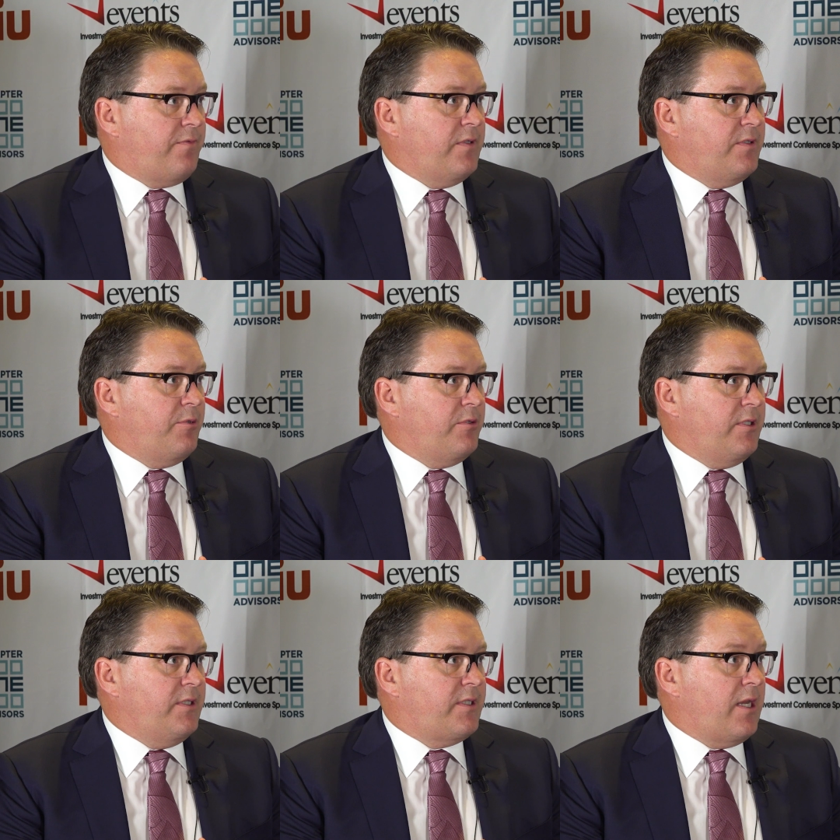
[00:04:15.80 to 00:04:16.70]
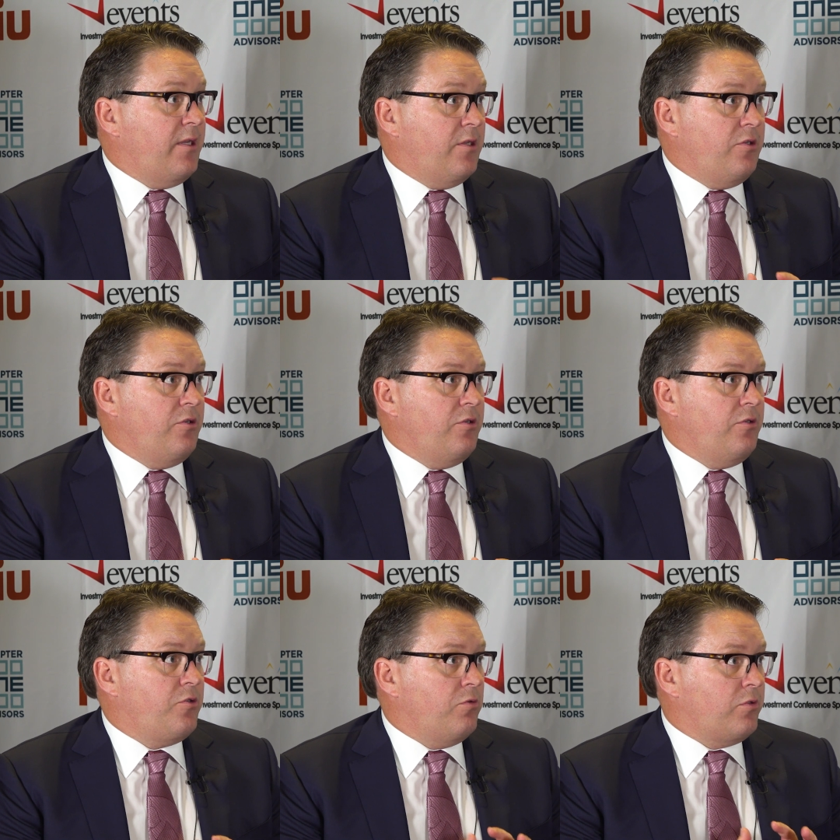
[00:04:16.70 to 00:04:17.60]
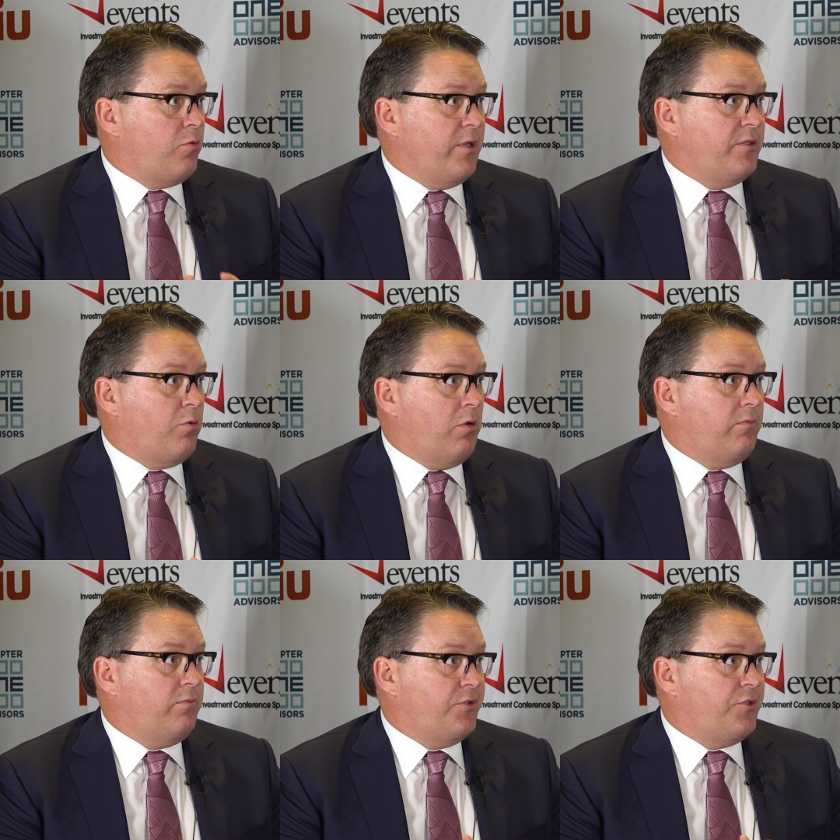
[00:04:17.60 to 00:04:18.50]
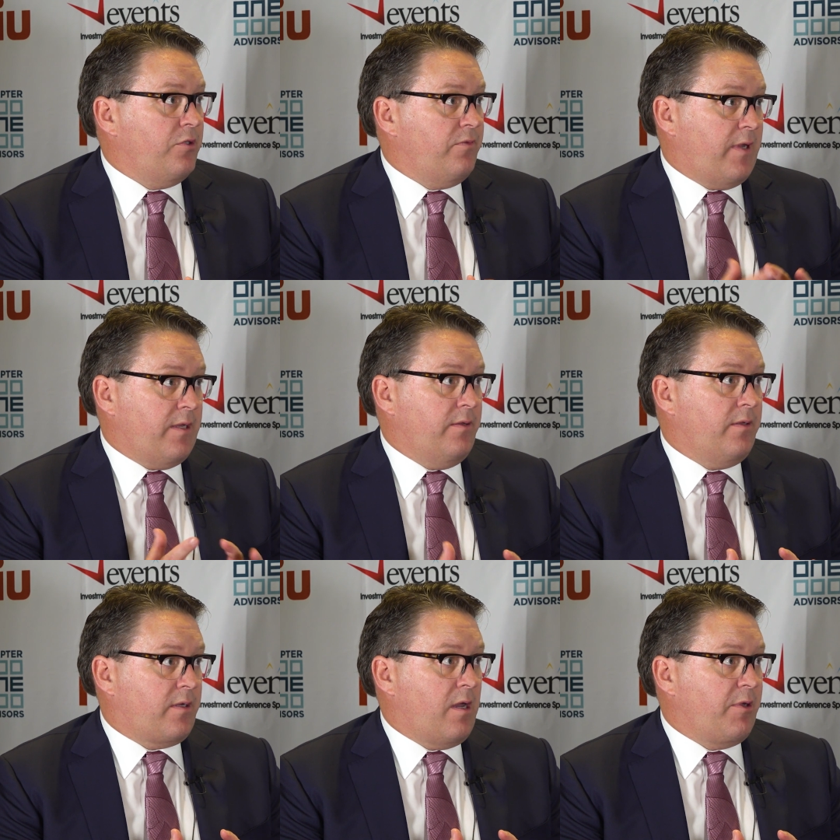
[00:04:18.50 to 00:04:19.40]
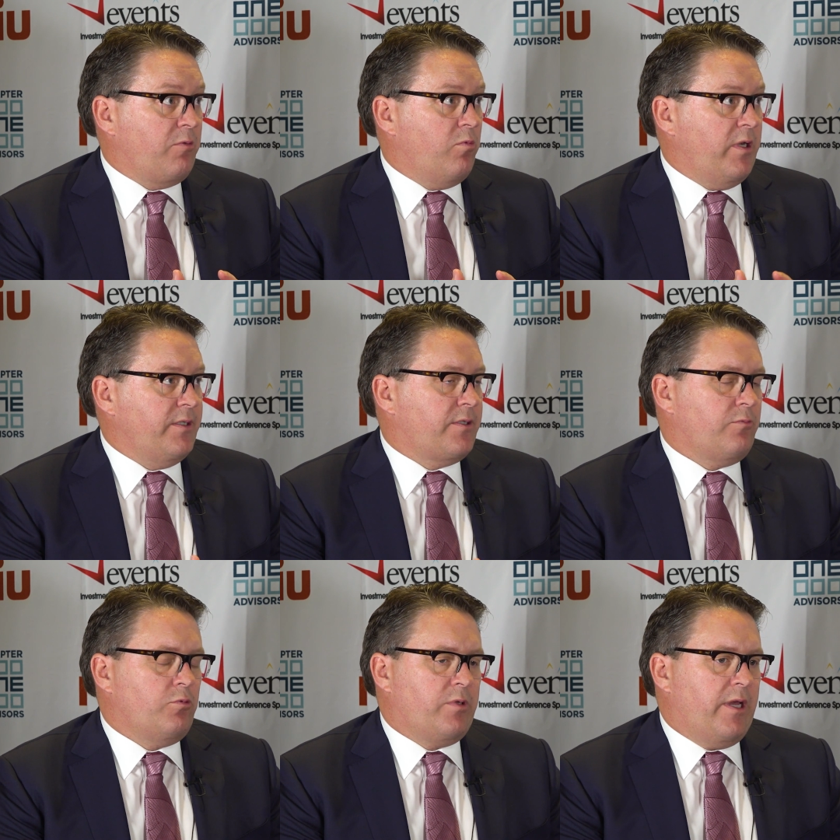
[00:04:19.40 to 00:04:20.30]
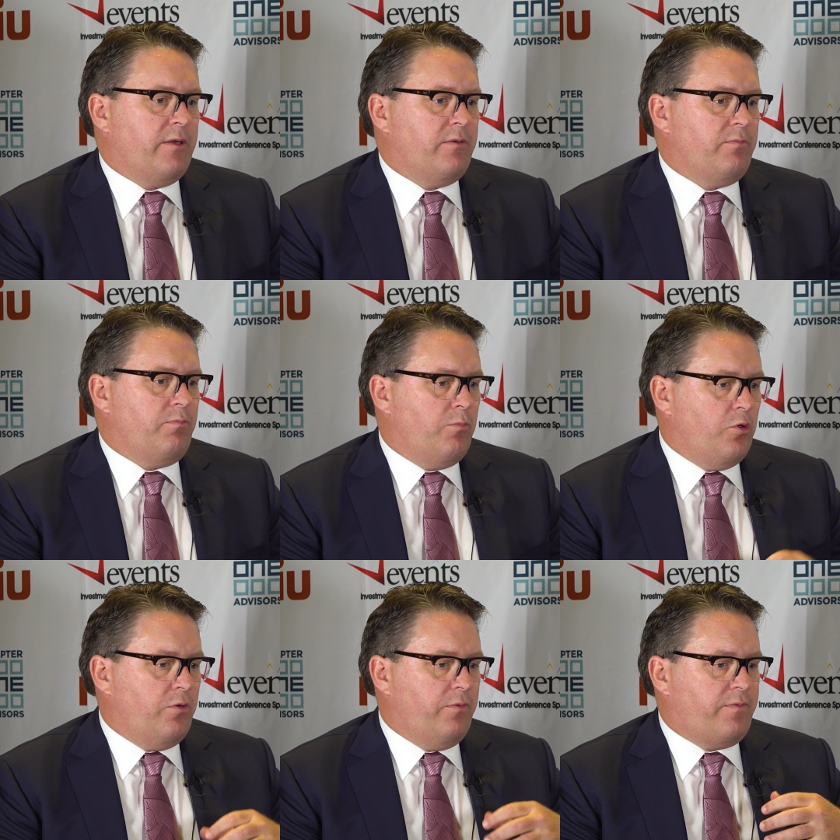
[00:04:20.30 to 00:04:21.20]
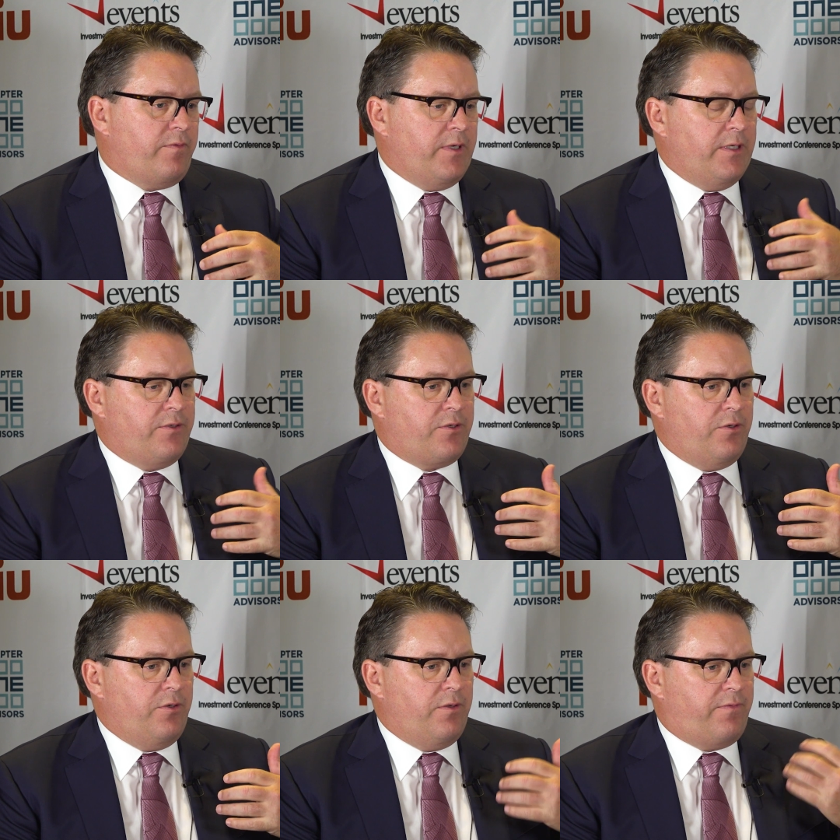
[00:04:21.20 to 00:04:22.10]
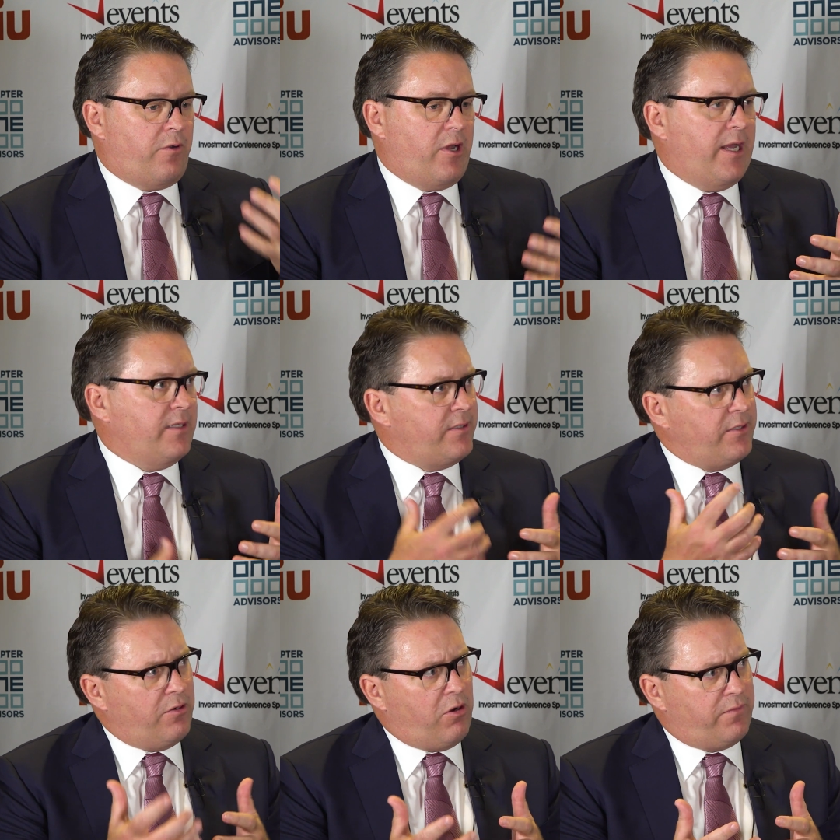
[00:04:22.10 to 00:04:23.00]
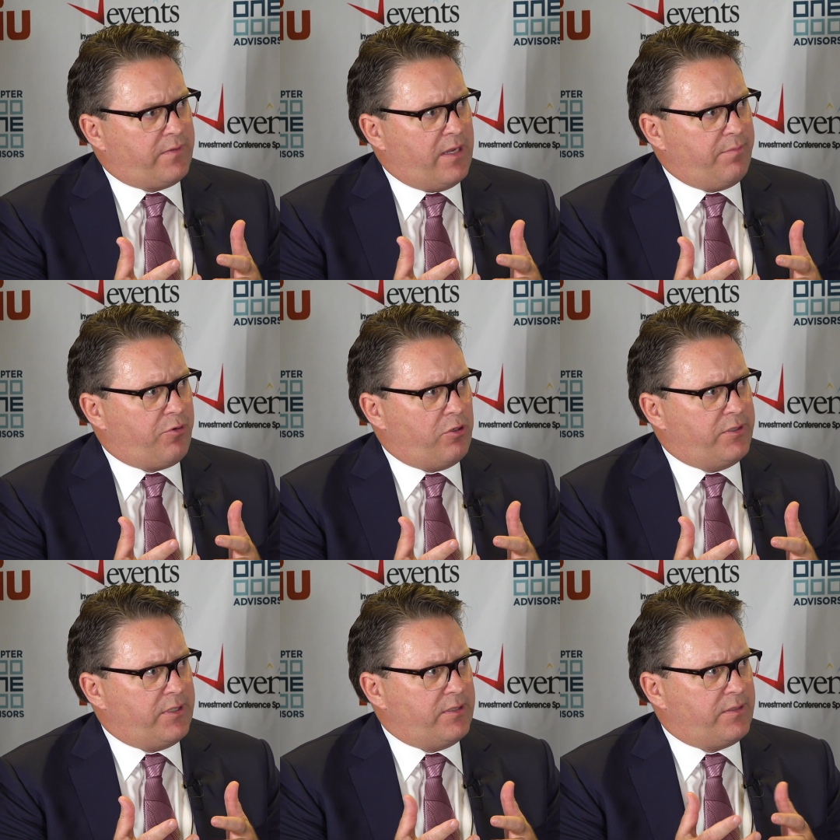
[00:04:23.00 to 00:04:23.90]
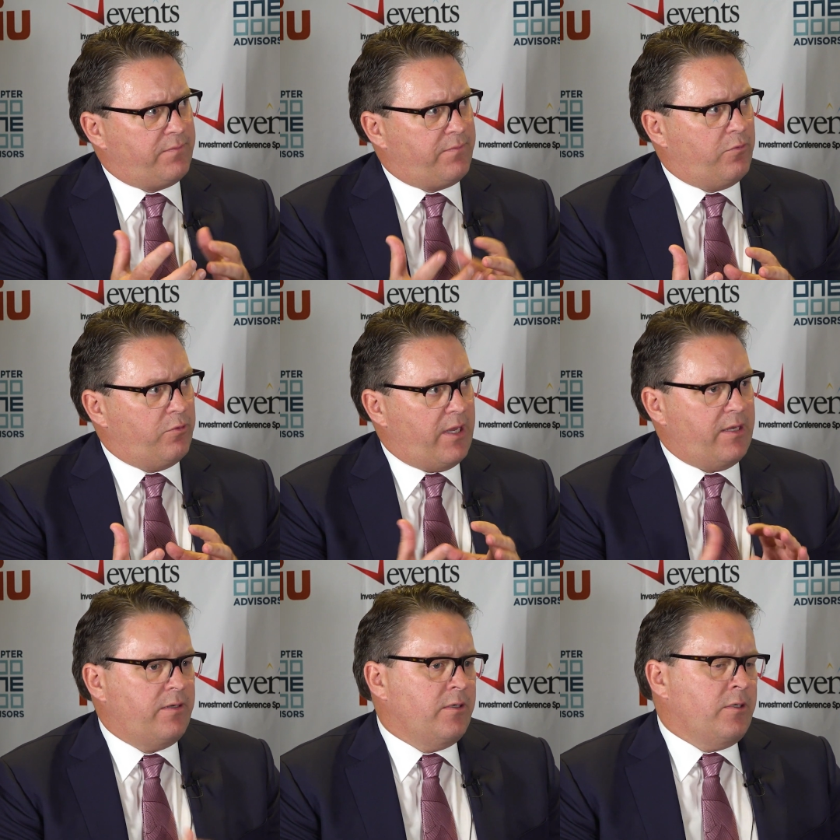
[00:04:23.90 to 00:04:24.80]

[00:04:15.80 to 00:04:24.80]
feasibility study and new JORC 2012 reserve out in the coming weeks. We'll then move into the financing and offtake process for that.